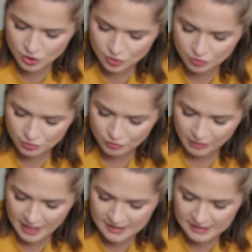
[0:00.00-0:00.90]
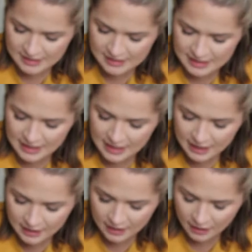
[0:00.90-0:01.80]

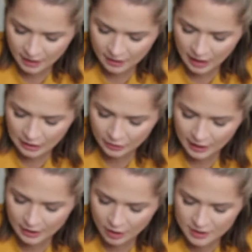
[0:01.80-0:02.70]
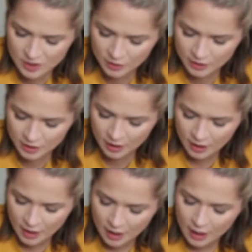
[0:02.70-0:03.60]
Trestique Color and Contour
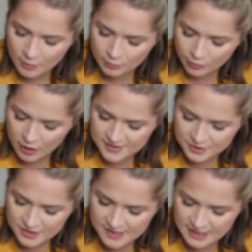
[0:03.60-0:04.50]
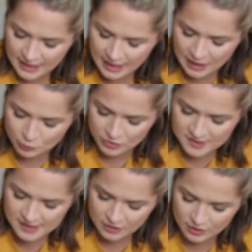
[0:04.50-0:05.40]
Bronzer Stick in
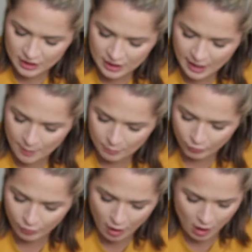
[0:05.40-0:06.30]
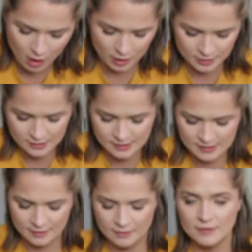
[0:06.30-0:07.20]
Brazilian
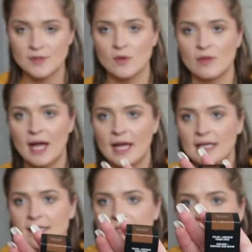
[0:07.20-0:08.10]
Bronze. So that is